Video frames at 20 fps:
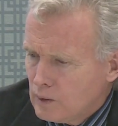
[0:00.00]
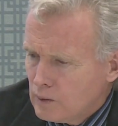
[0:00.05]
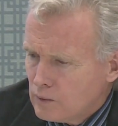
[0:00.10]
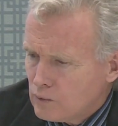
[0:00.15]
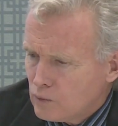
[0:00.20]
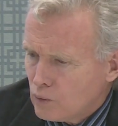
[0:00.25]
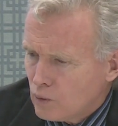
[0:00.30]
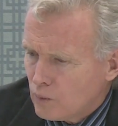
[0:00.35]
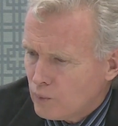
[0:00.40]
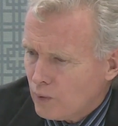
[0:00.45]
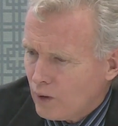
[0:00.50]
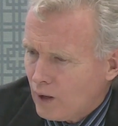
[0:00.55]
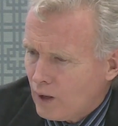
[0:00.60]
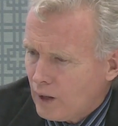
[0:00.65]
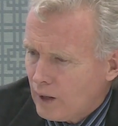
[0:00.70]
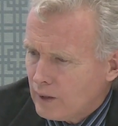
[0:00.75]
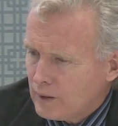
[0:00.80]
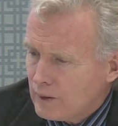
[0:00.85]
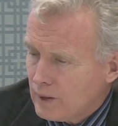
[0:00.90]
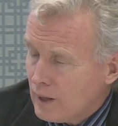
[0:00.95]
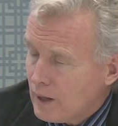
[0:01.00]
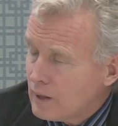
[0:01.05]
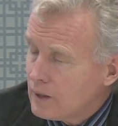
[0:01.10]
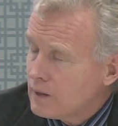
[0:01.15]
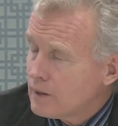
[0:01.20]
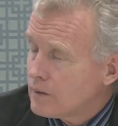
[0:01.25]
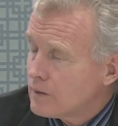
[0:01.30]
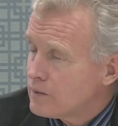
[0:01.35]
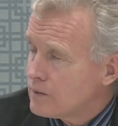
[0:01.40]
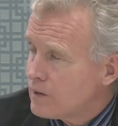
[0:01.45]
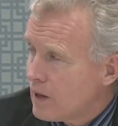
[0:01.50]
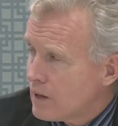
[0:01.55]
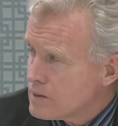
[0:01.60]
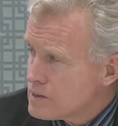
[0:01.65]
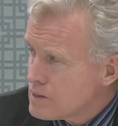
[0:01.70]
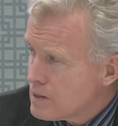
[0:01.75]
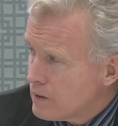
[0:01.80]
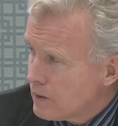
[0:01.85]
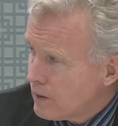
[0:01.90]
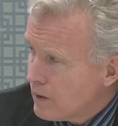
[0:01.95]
to apply any of the tests of the